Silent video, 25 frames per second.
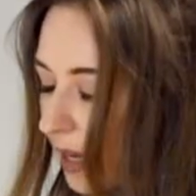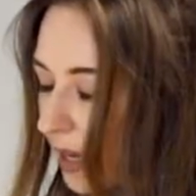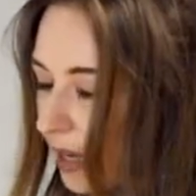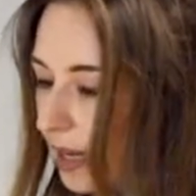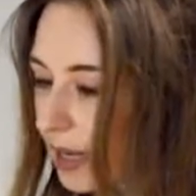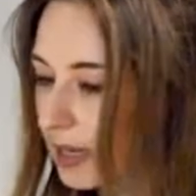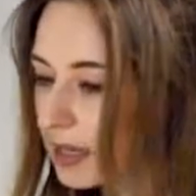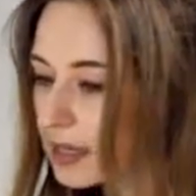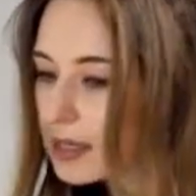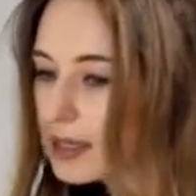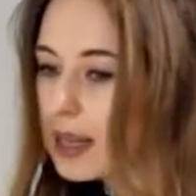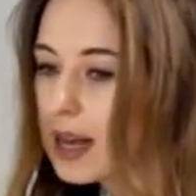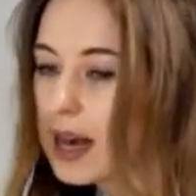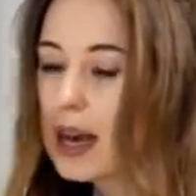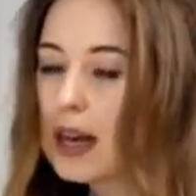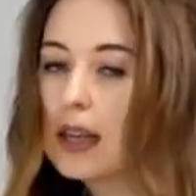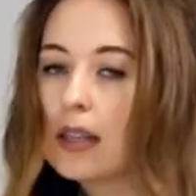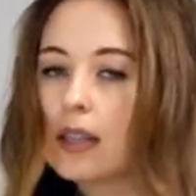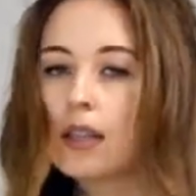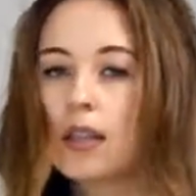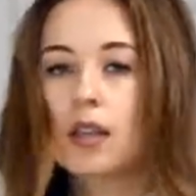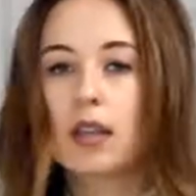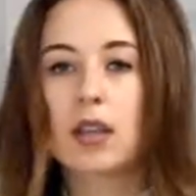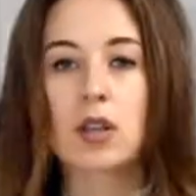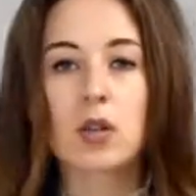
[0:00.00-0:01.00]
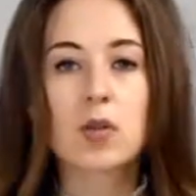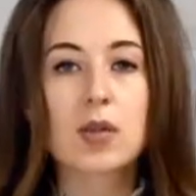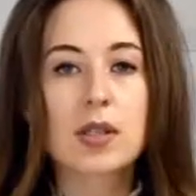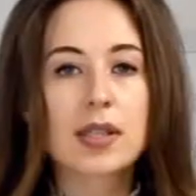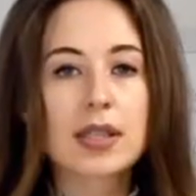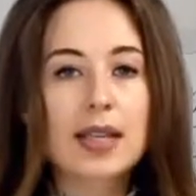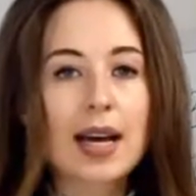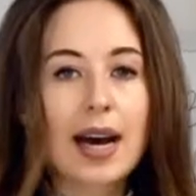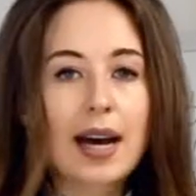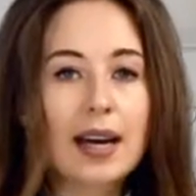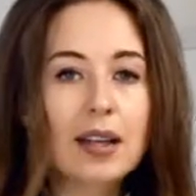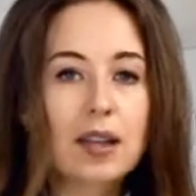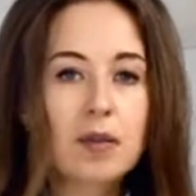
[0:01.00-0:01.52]
is that you
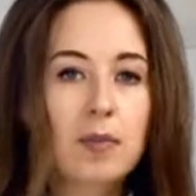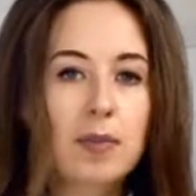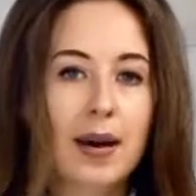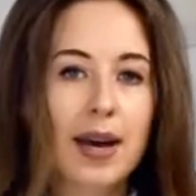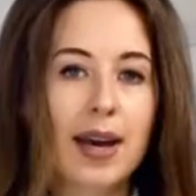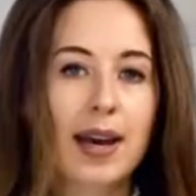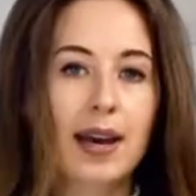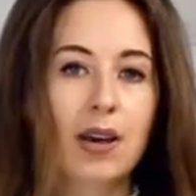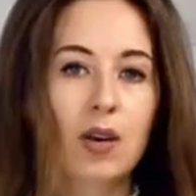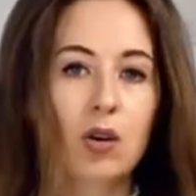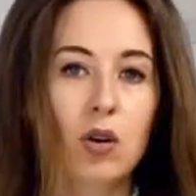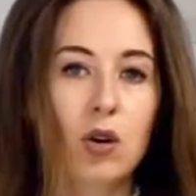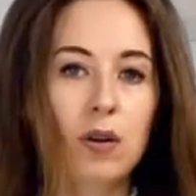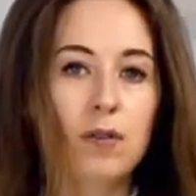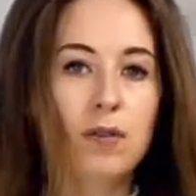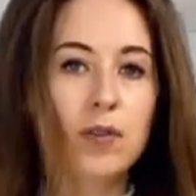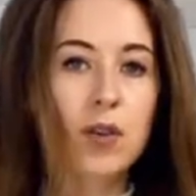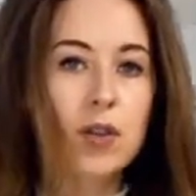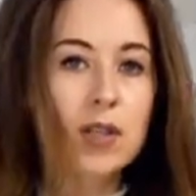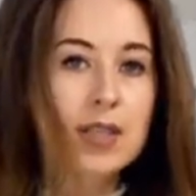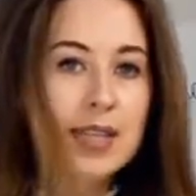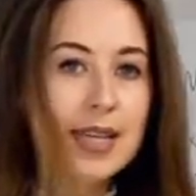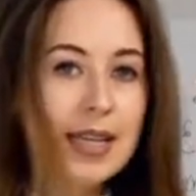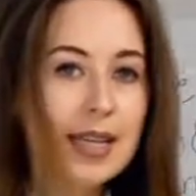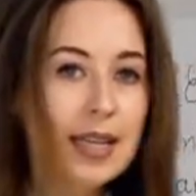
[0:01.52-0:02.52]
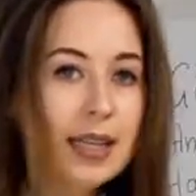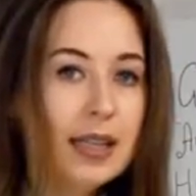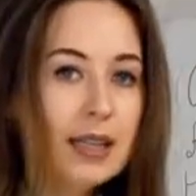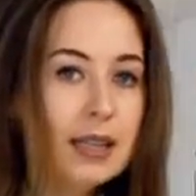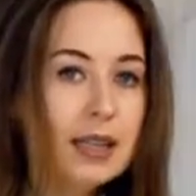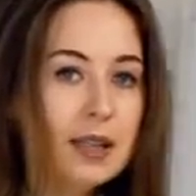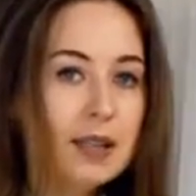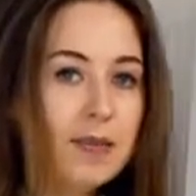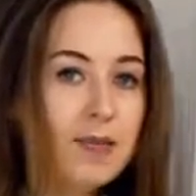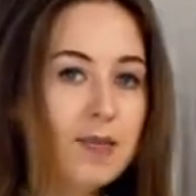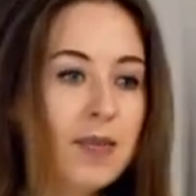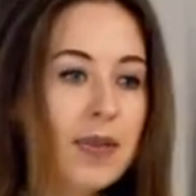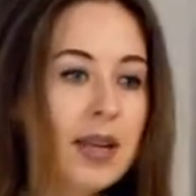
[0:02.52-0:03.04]
start paying off your
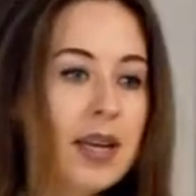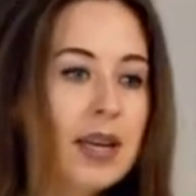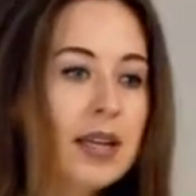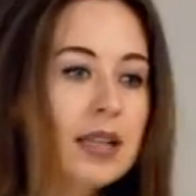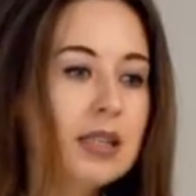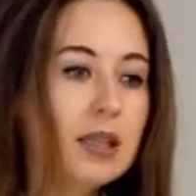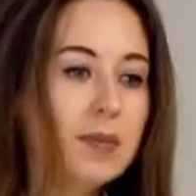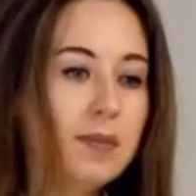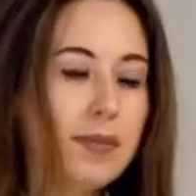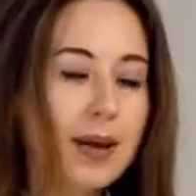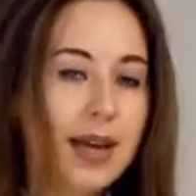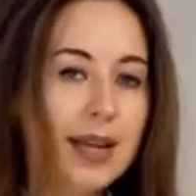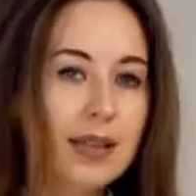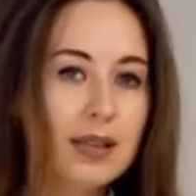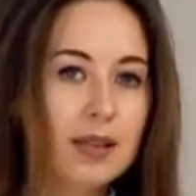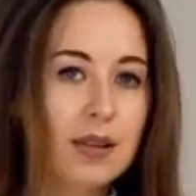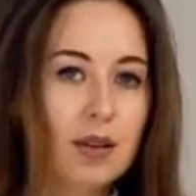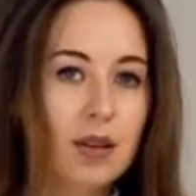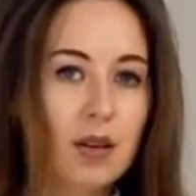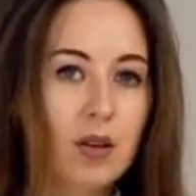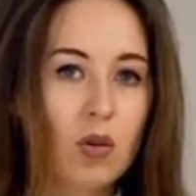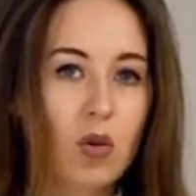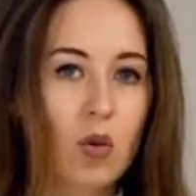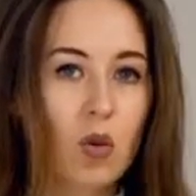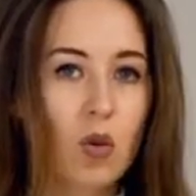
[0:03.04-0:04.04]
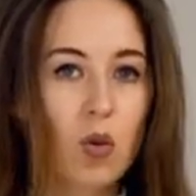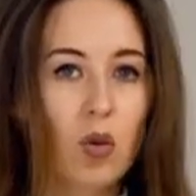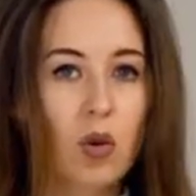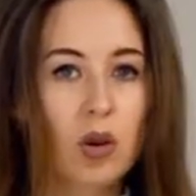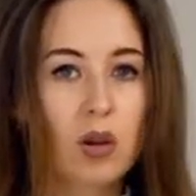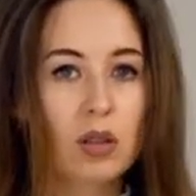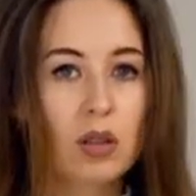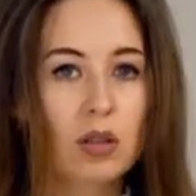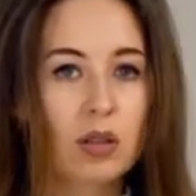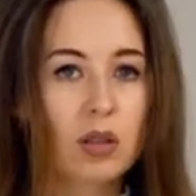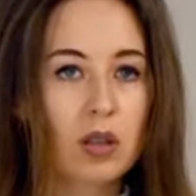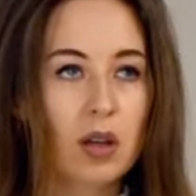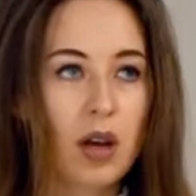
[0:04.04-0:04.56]
debts depending
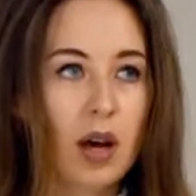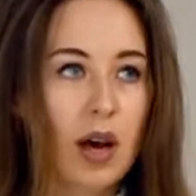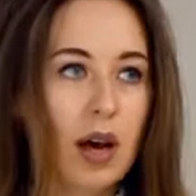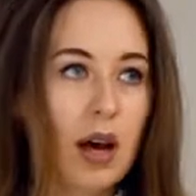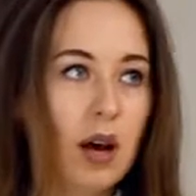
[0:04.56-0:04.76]
on,